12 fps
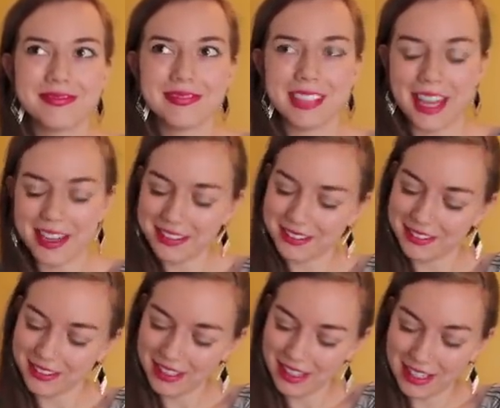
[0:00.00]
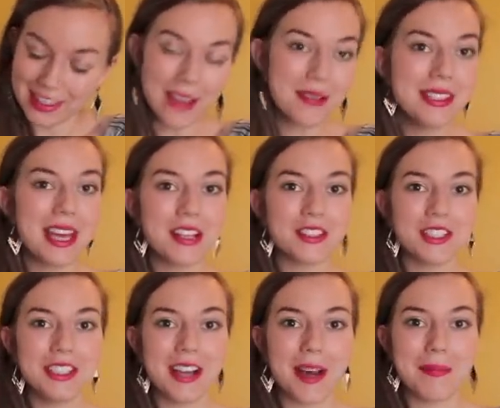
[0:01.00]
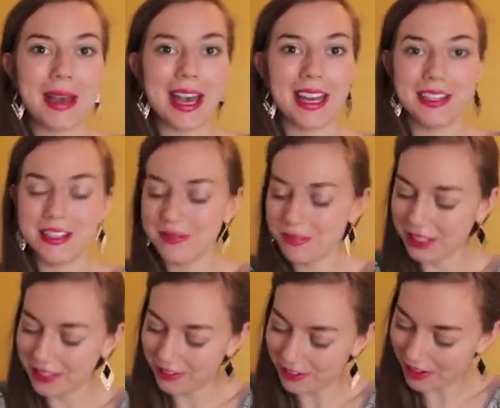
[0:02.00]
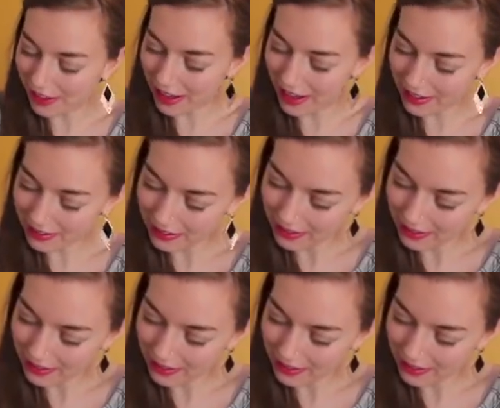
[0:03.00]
Okay, that was actually not bad. I didn't really feel that.